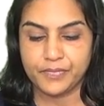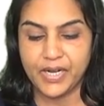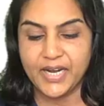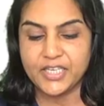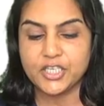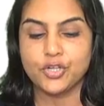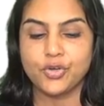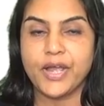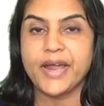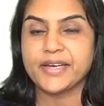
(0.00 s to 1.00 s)
Let us
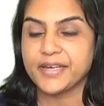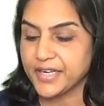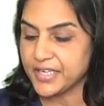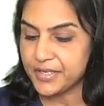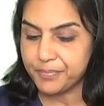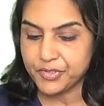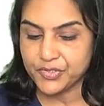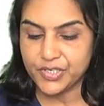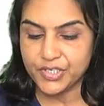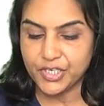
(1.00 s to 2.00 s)
look at a neater
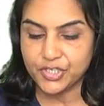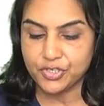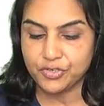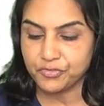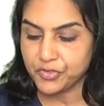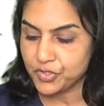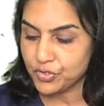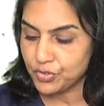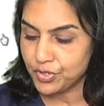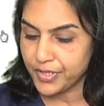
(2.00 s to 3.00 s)
presentation of this
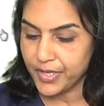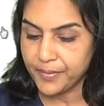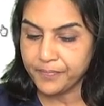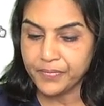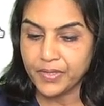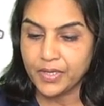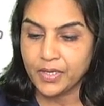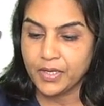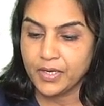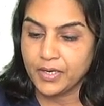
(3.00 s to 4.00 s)
whole thing.
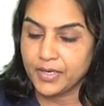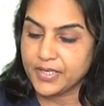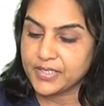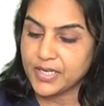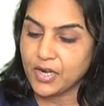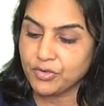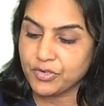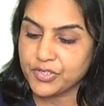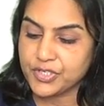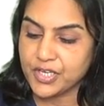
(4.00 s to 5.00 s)
Discount
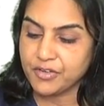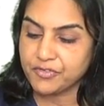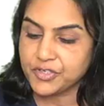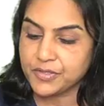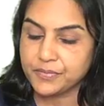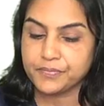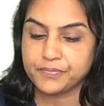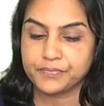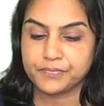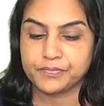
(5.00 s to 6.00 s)
received
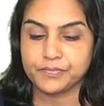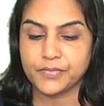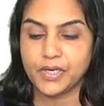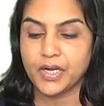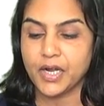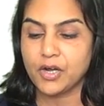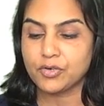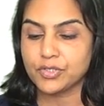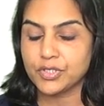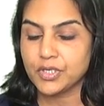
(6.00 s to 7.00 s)

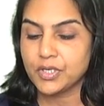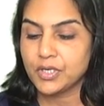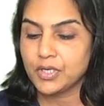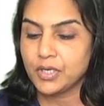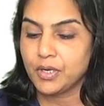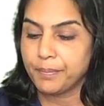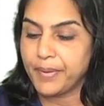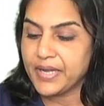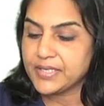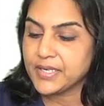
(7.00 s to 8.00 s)
account
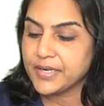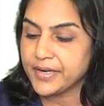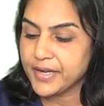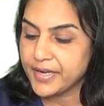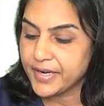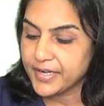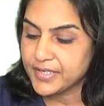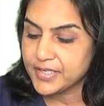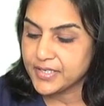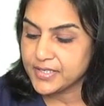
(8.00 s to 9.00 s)
by sundry
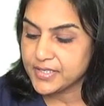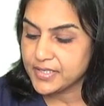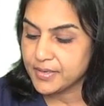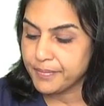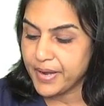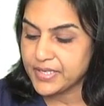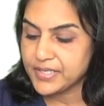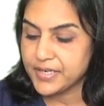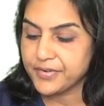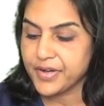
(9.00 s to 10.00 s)
creditors. By
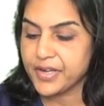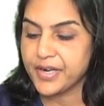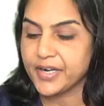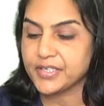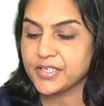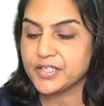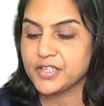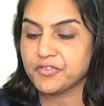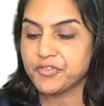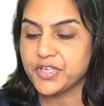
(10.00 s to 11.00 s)
sundry creditors, in
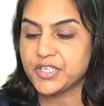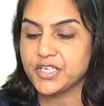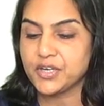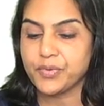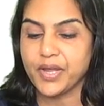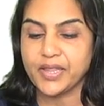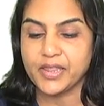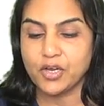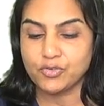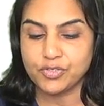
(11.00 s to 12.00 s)
the first year we had
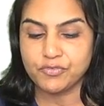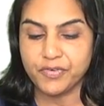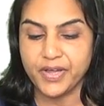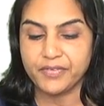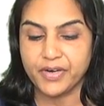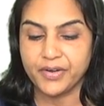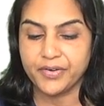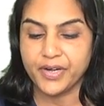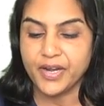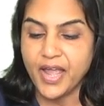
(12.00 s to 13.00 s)

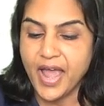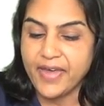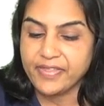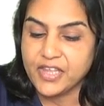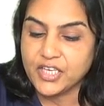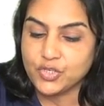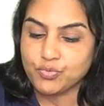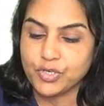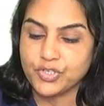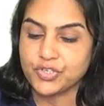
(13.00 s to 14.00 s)
1,500, and this
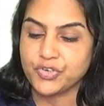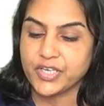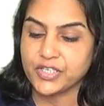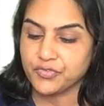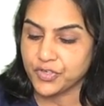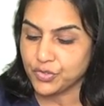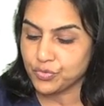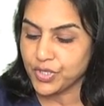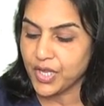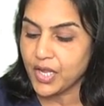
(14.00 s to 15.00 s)
was transferred to
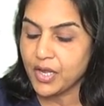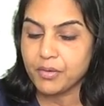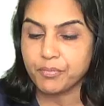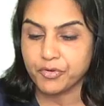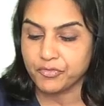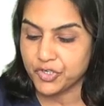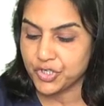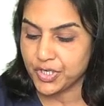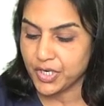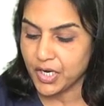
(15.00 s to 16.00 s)
the
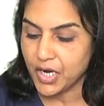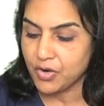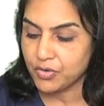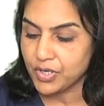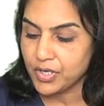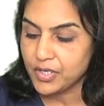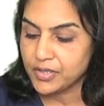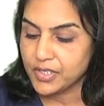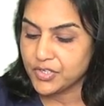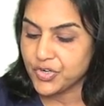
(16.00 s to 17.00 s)
provision account.
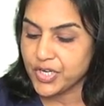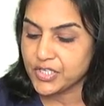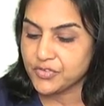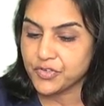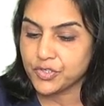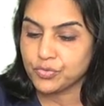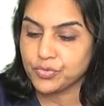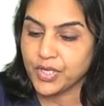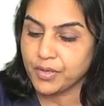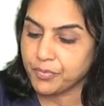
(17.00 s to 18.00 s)
The transfer to
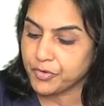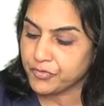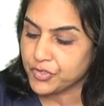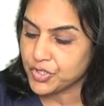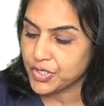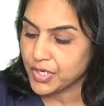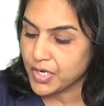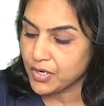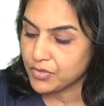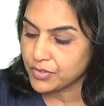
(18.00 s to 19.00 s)
the provision
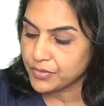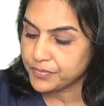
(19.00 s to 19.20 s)
account.